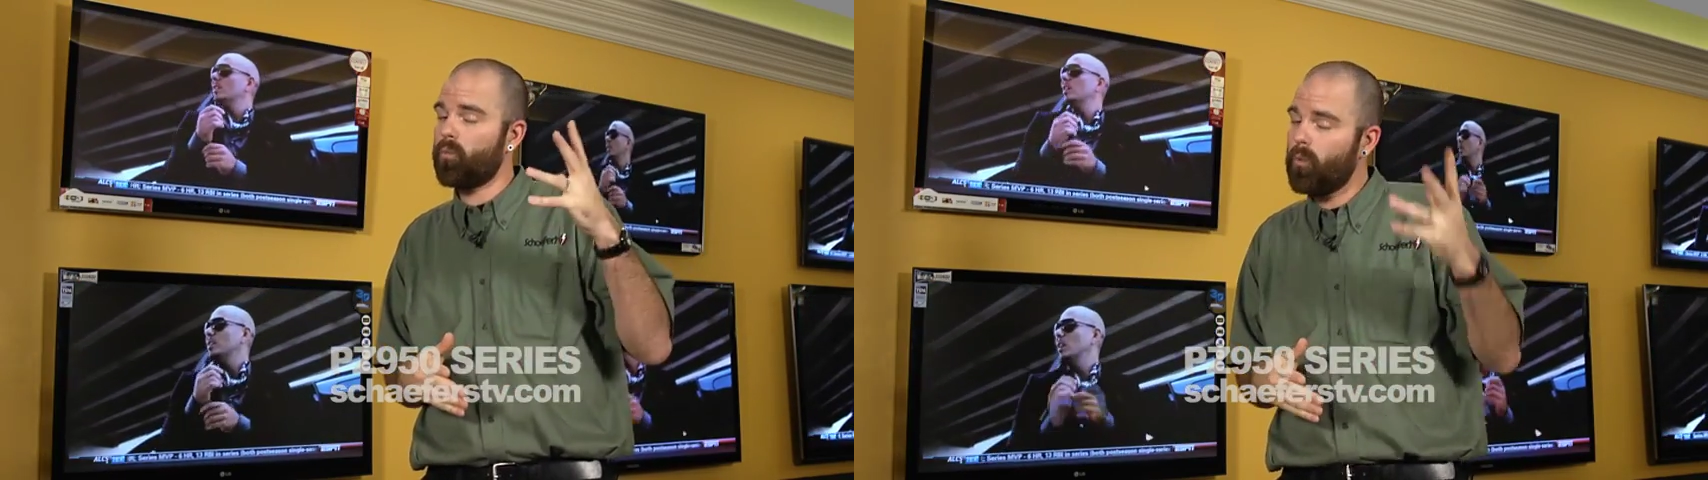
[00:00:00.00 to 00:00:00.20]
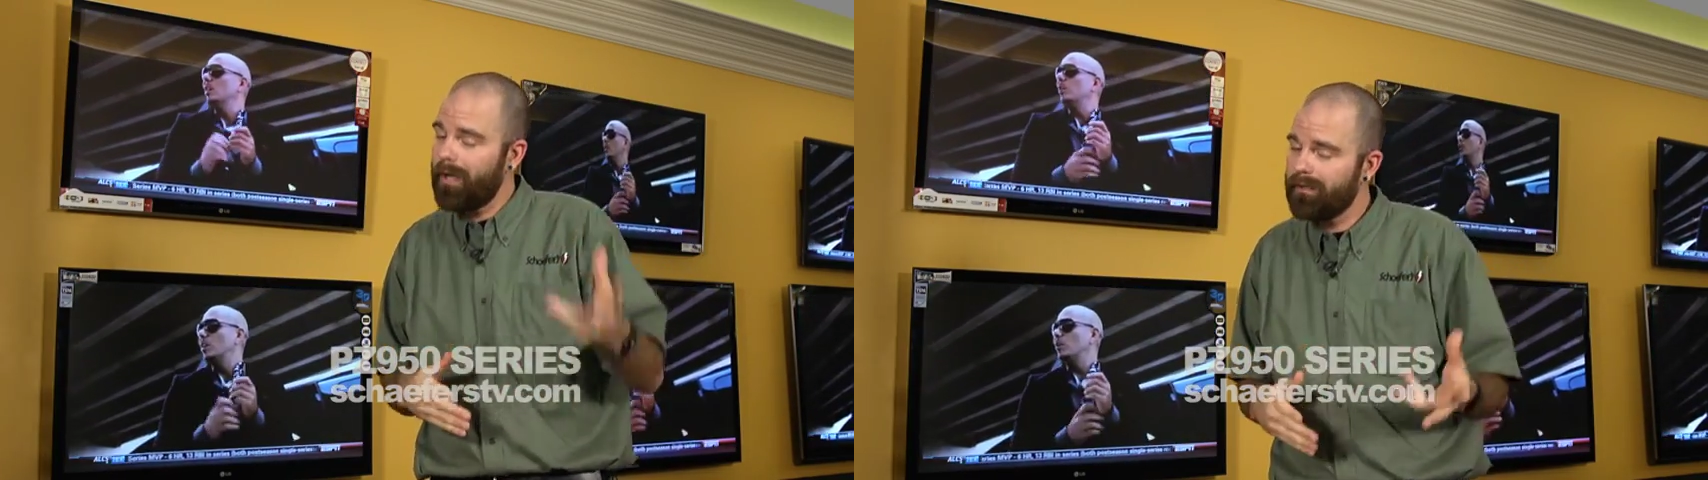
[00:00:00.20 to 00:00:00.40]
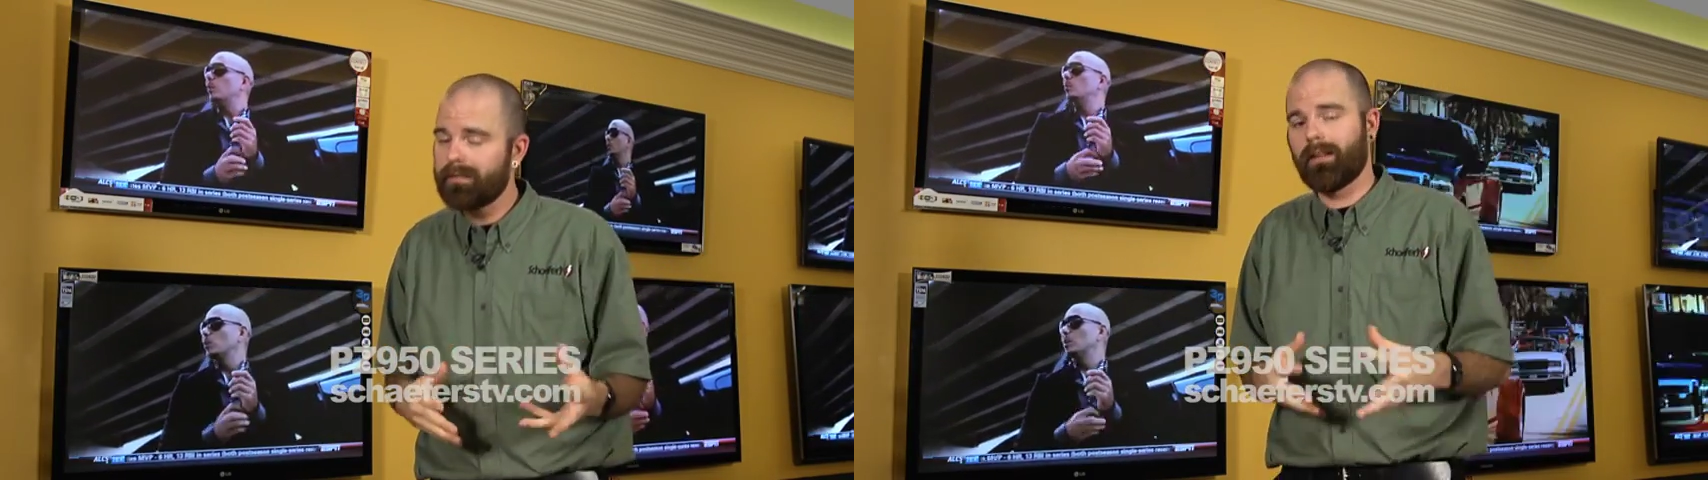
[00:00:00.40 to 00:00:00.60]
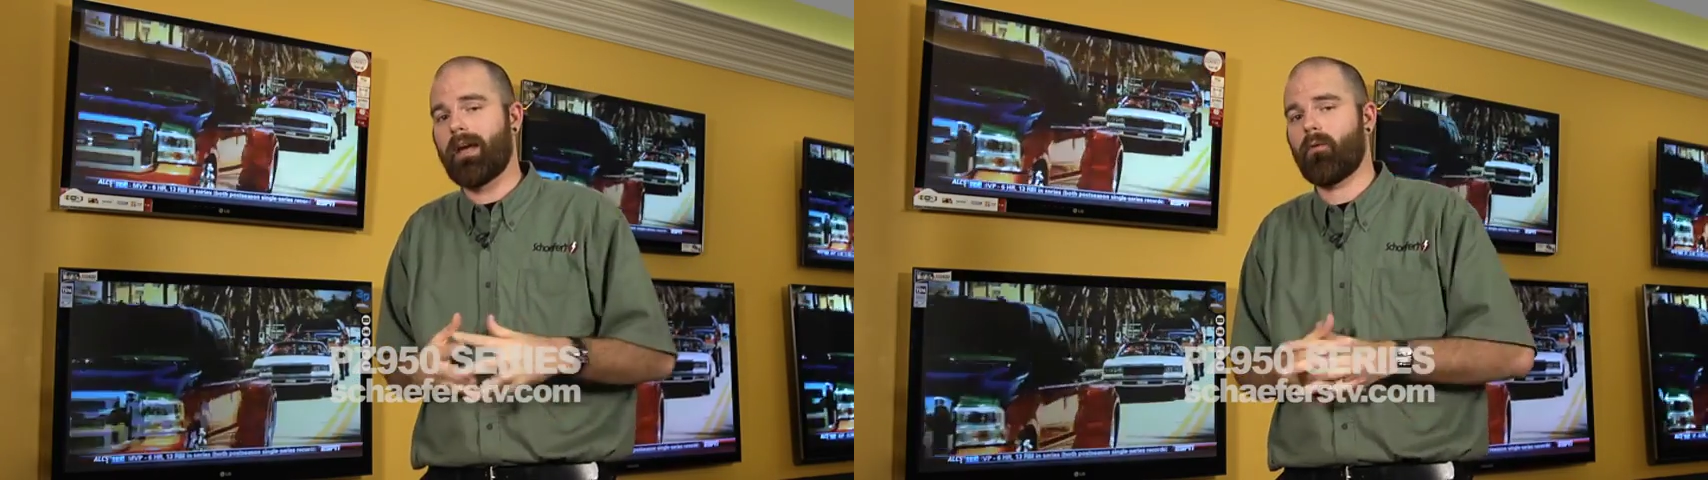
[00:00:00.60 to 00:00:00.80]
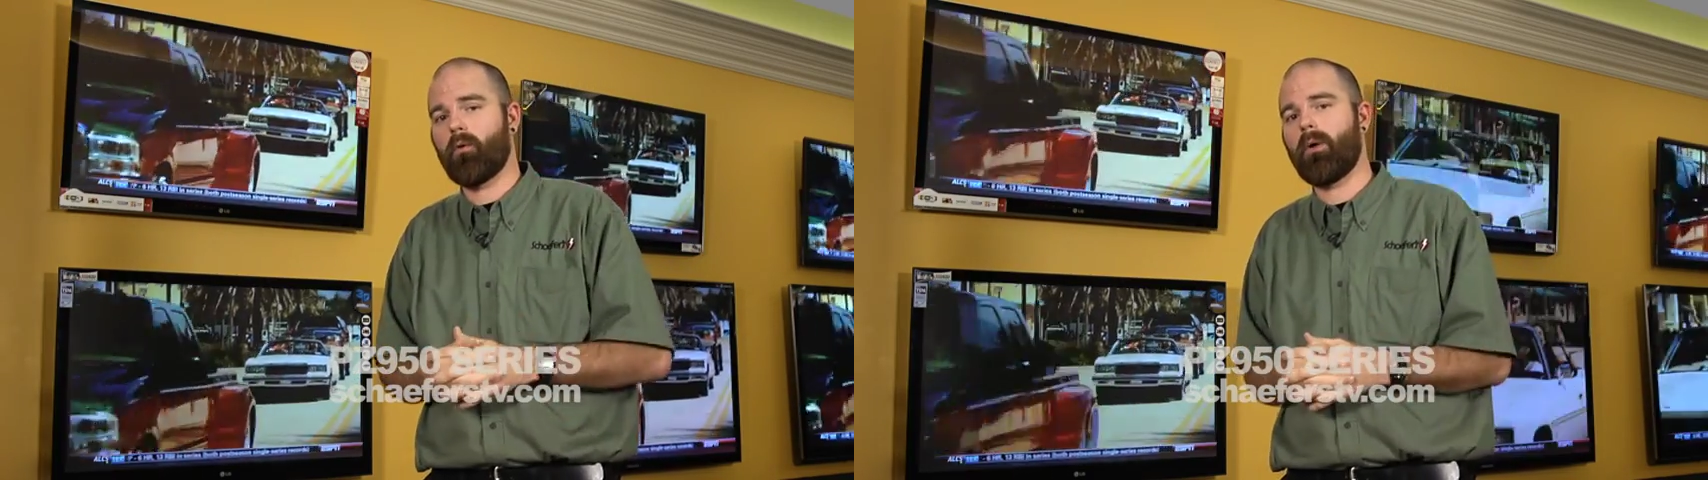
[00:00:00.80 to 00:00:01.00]
well to
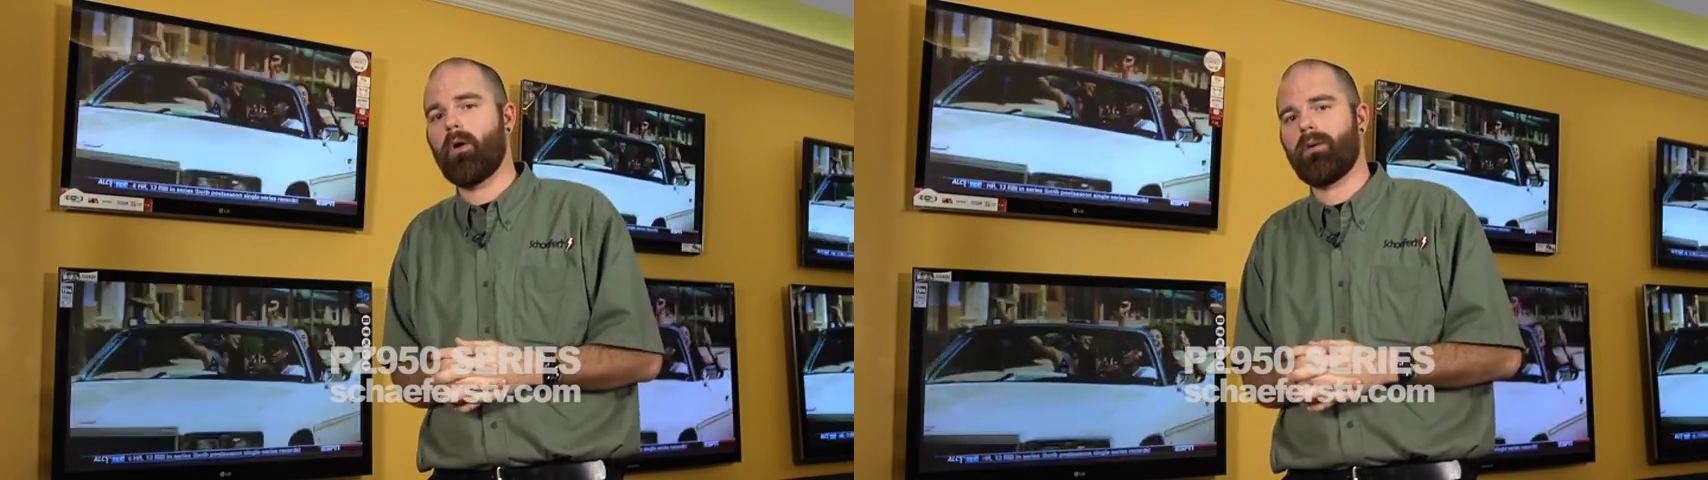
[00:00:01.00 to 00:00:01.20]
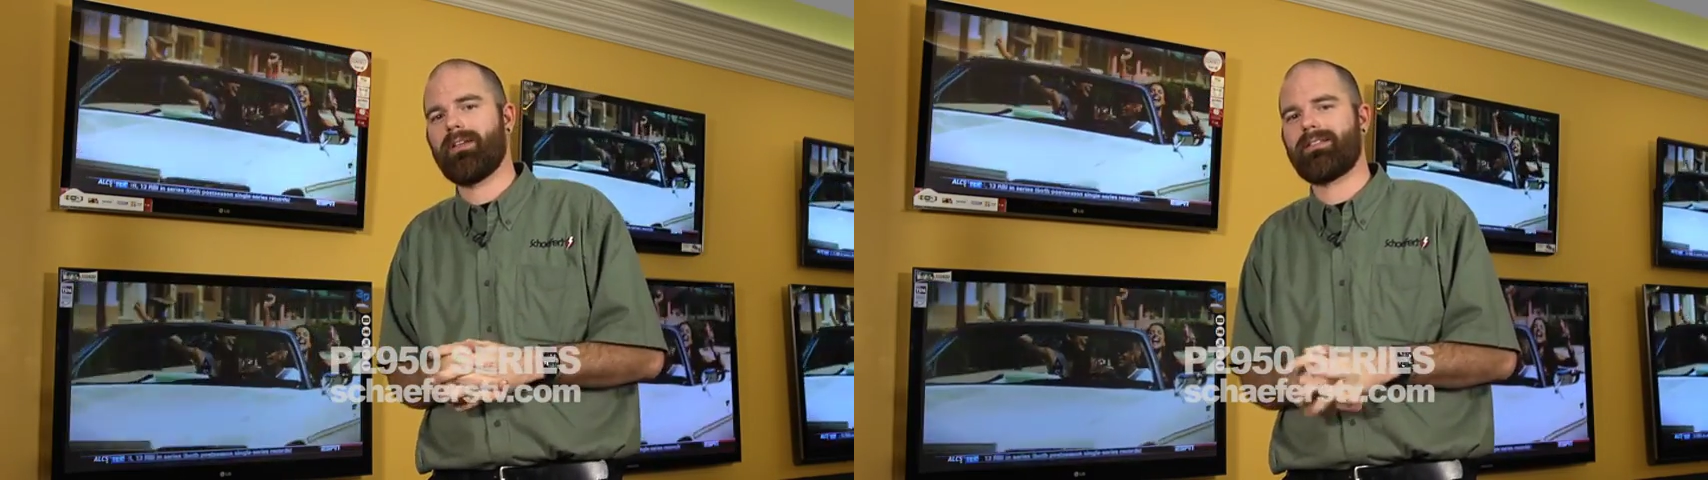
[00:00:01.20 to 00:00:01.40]
that remote